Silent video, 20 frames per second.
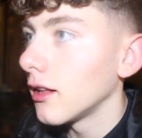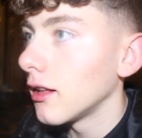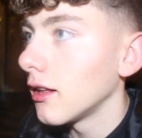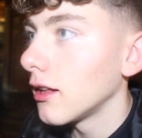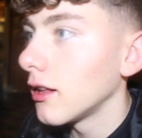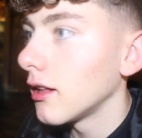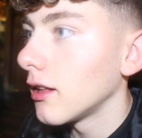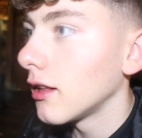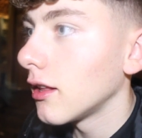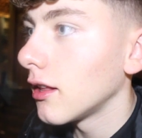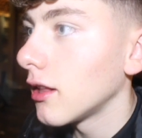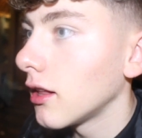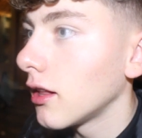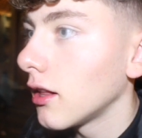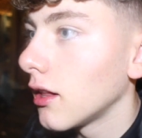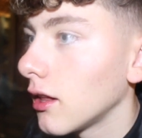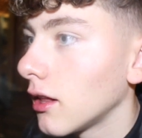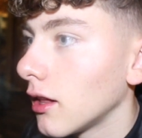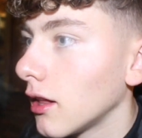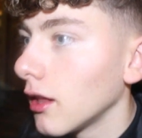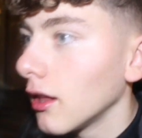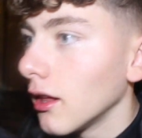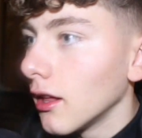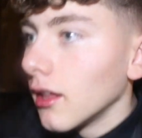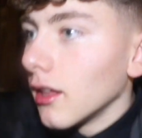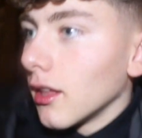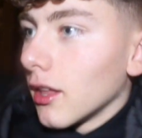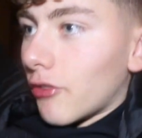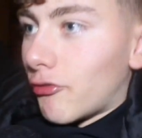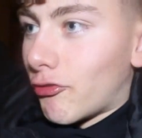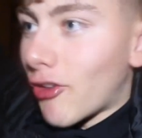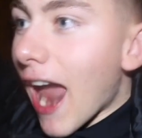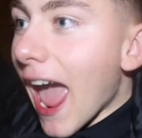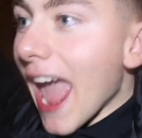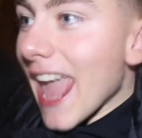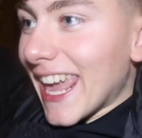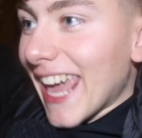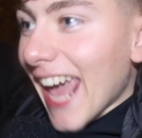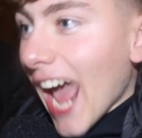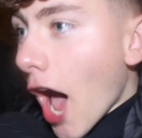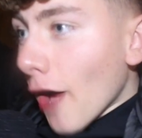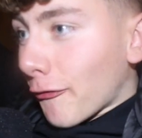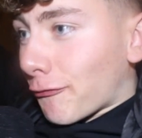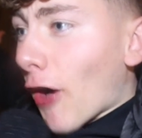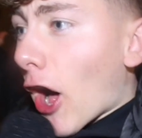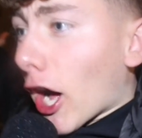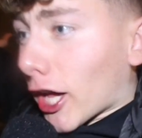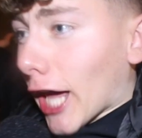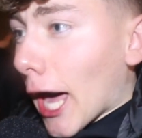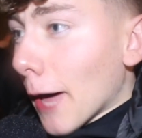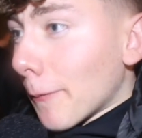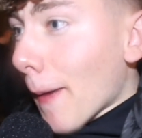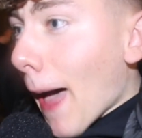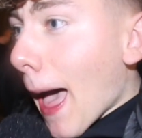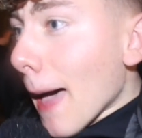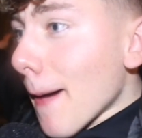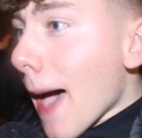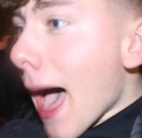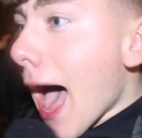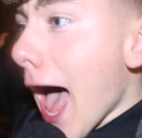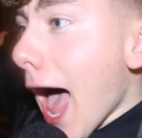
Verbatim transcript: UK, where is it? Right here, fucking baby!